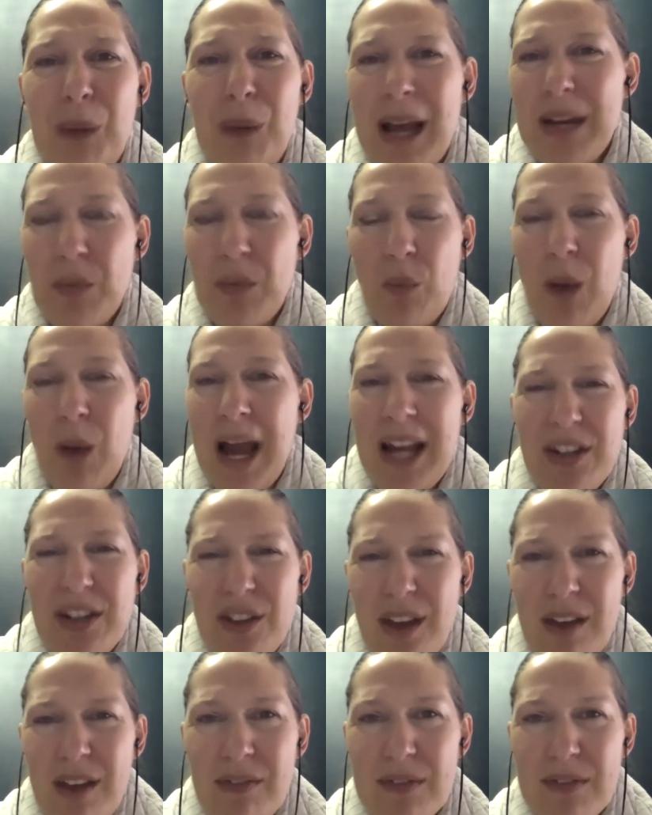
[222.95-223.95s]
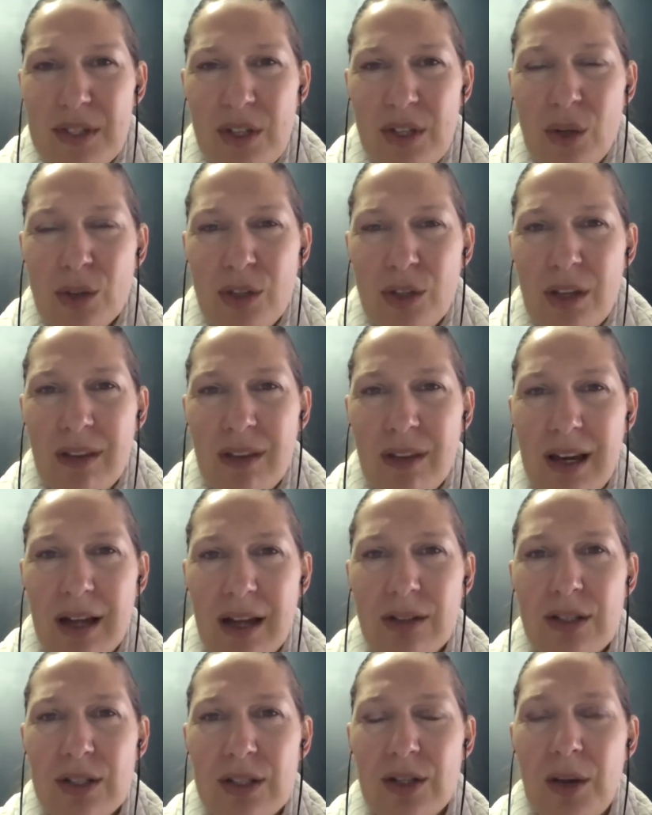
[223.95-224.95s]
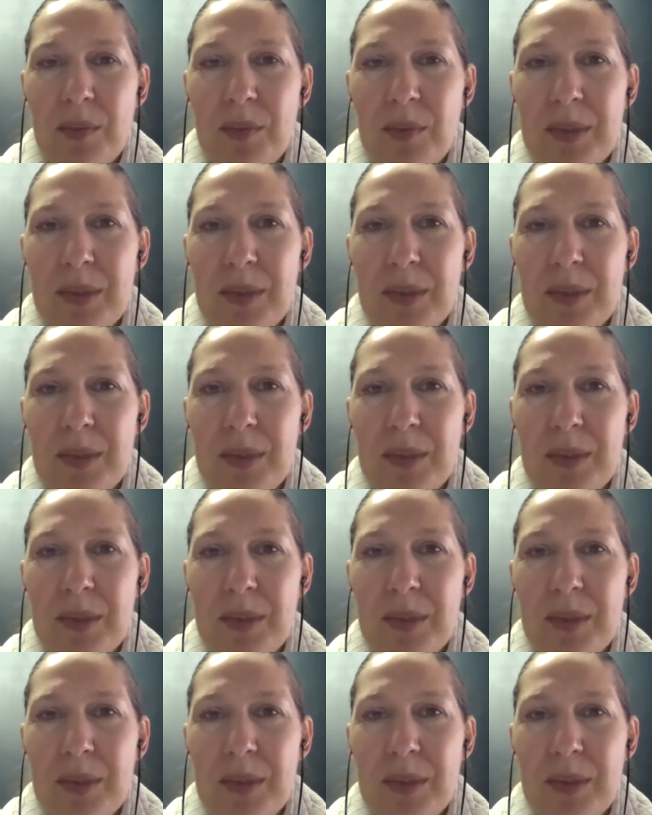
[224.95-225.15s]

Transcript: Why do you have salt on the countertop?